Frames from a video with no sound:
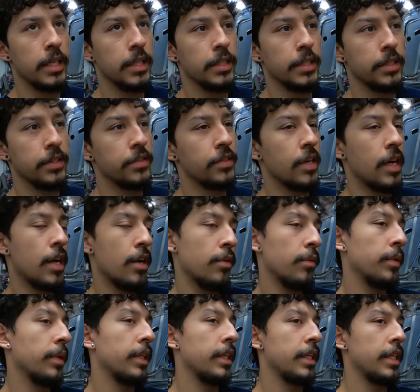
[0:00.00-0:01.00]
since I
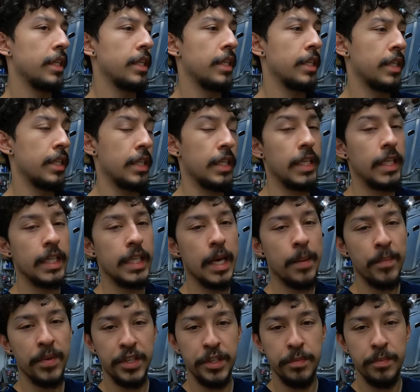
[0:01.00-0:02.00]
don't really need
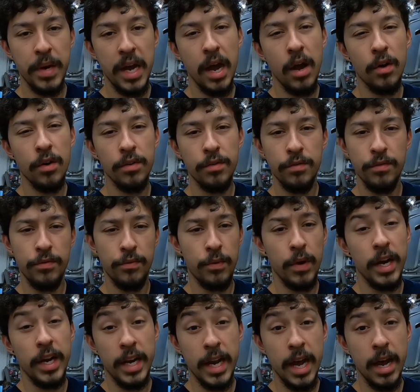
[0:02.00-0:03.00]
that much power
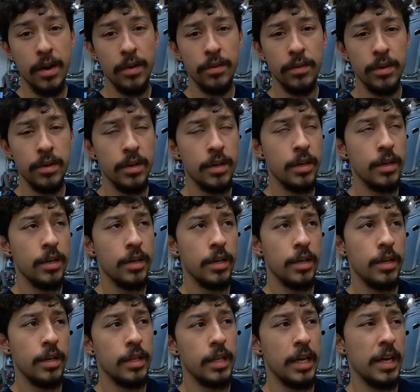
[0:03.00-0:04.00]
right now.
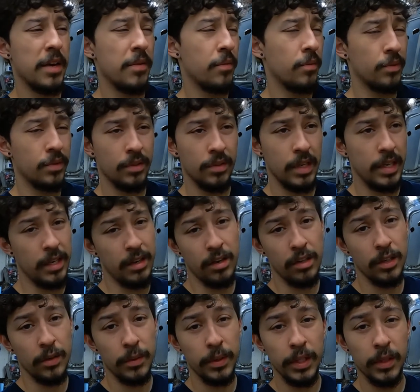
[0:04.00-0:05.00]

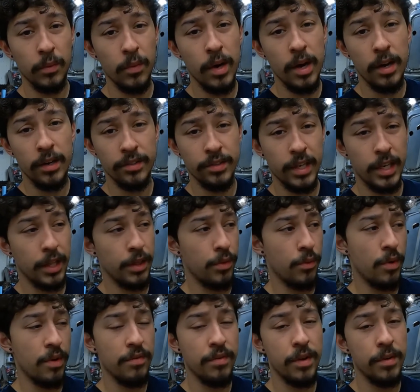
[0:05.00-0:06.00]
All I really want is like
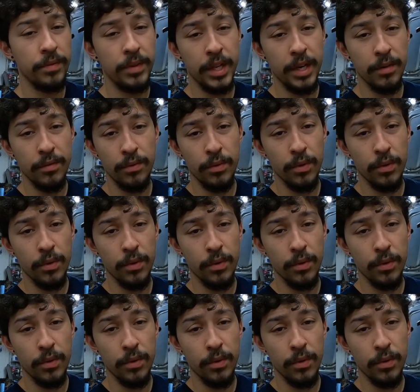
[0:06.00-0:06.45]
350 to